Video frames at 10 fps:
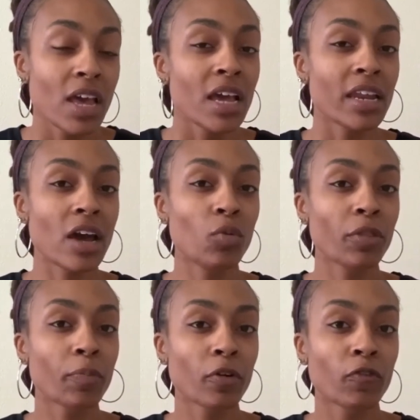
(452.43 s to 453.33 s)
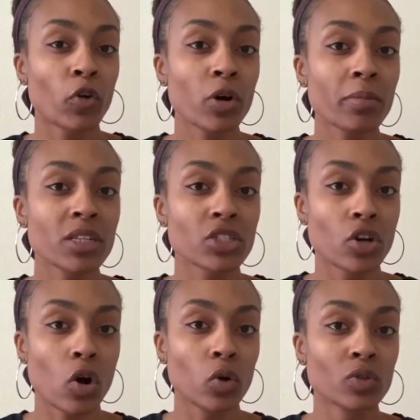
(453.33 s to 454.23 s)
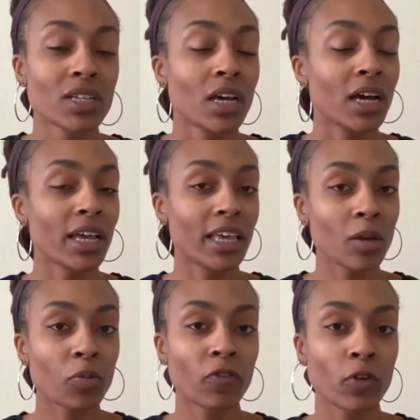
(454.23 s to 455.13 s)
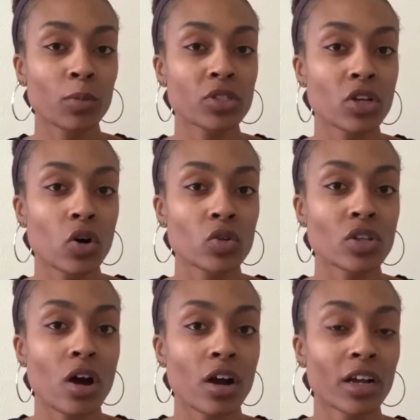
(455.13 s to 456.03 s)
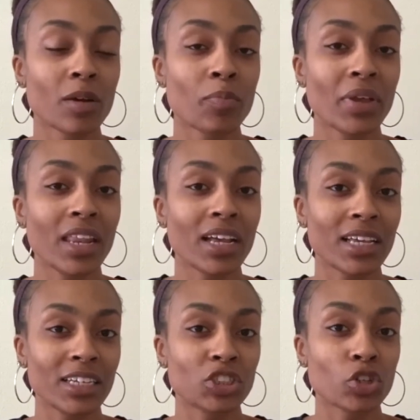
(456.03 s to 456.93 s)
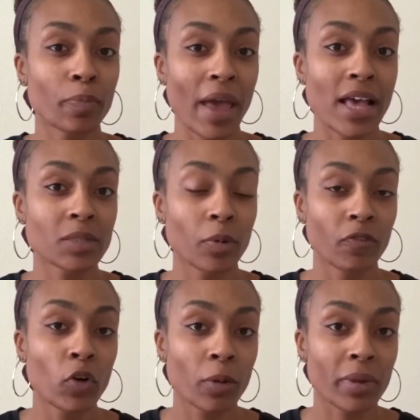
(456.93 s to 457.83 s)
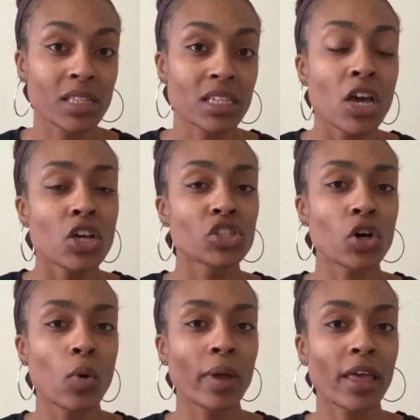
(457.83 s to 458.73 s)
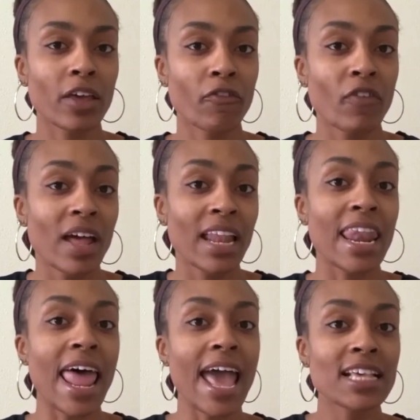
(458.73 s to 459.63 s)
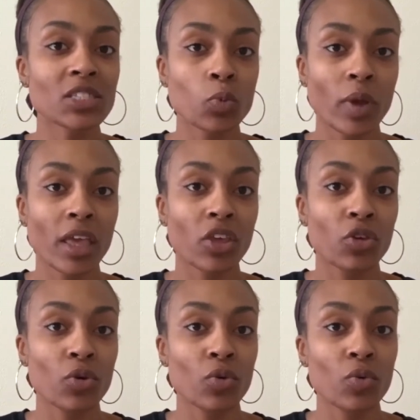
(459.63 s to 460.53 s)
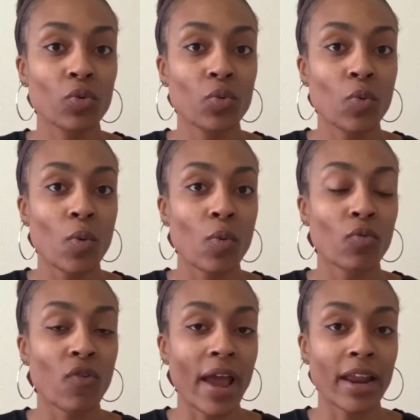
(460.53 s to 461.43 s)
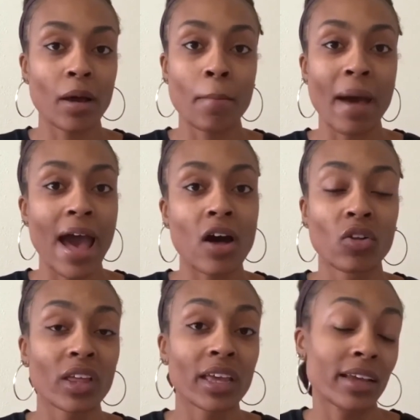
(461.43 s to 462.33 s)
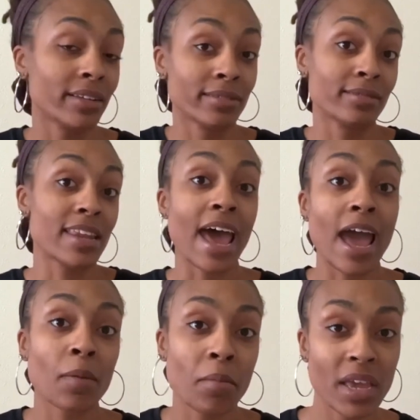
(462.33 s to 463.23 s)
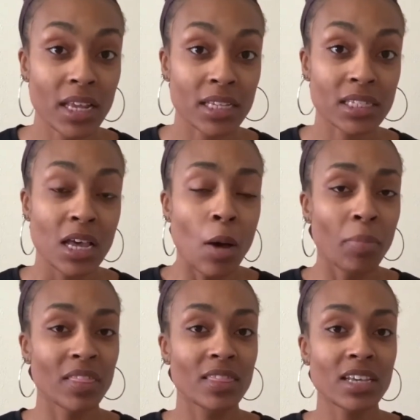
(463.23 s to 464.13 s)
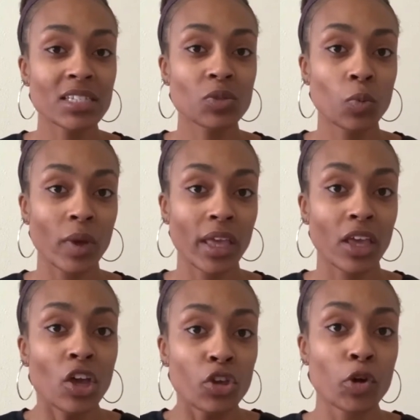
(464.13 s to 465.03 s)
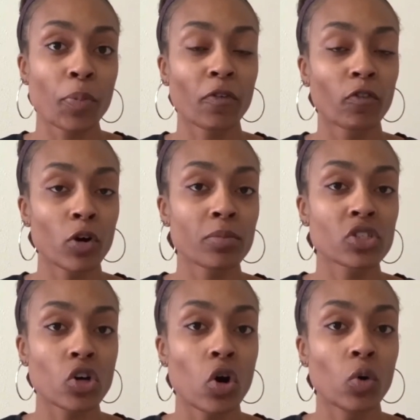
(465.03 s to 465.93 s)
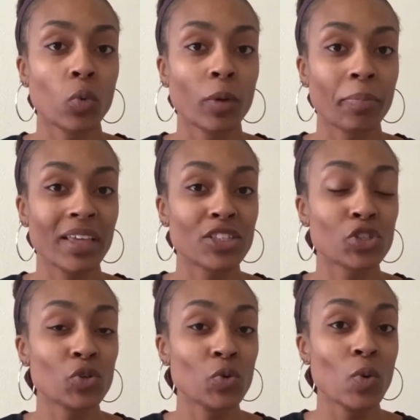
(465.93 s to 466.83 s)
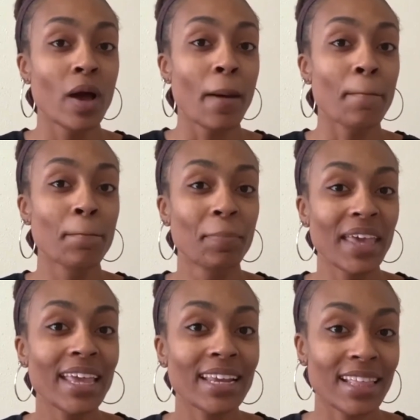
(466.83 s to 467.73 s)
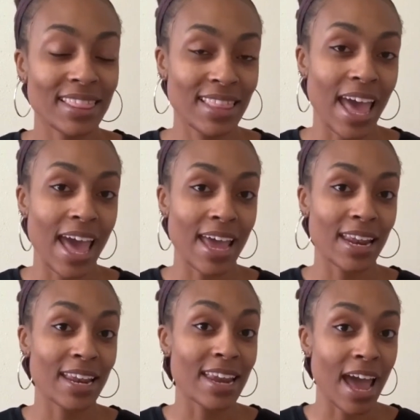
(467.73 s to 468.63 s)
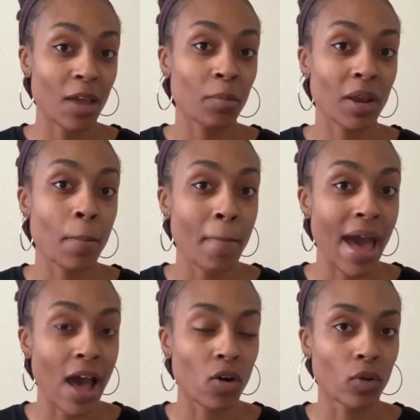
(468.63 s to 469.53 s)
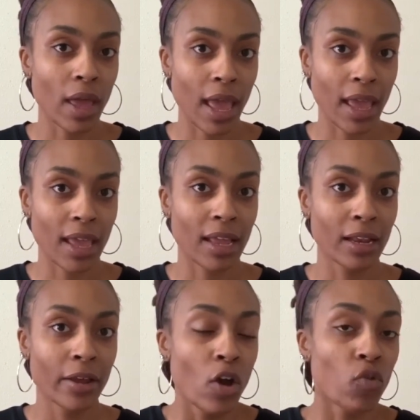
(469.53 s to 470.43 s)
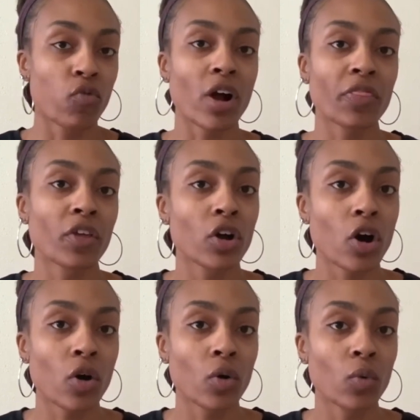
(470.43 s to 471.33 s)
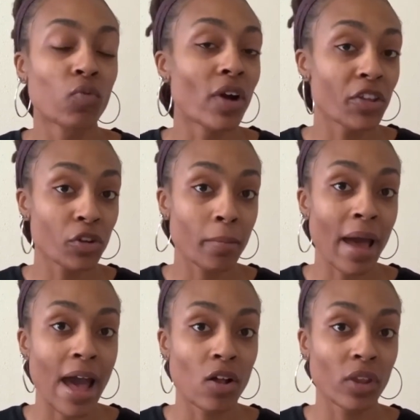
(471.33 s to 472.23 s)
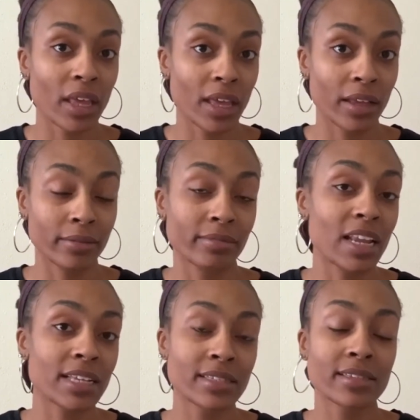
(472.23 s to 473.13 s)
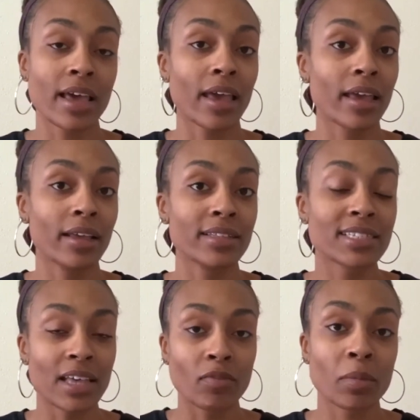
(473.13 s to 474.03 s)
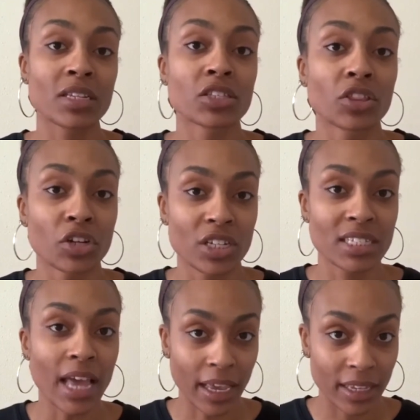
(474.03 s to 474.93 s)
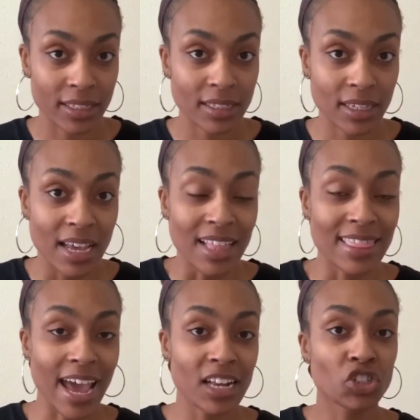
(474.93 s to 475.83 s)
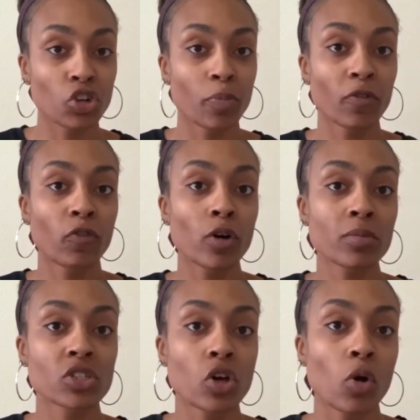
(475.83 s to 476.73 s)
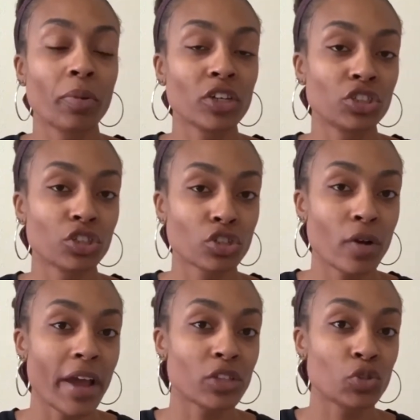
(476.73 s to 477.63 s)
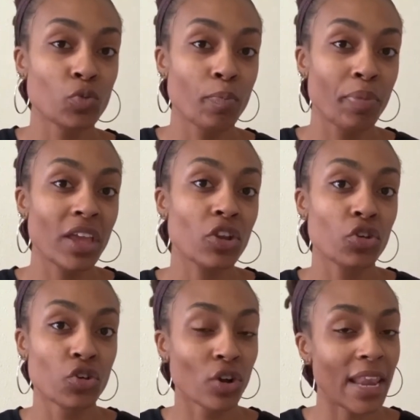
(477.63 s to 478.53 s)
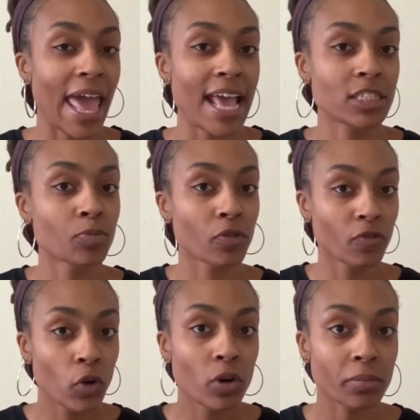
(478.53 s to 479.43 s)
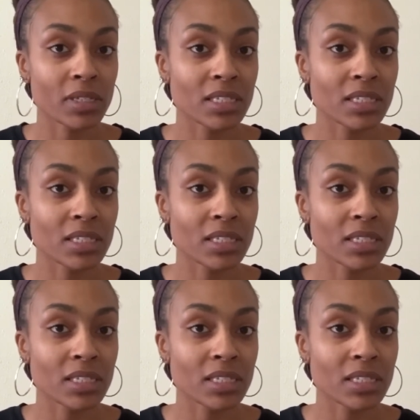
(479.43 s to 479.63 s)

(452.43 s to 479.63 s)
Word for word: Now with performance goals, again, performance goals are competing against your past performance. So if last week you ran a mile in nine minutes, but this week your performance goal would be to beat that nine minute mile and run the goal, run your mile in, let's say, seven minutes and 30 seconds. That is your performance goal because you're trying to beat your last performance.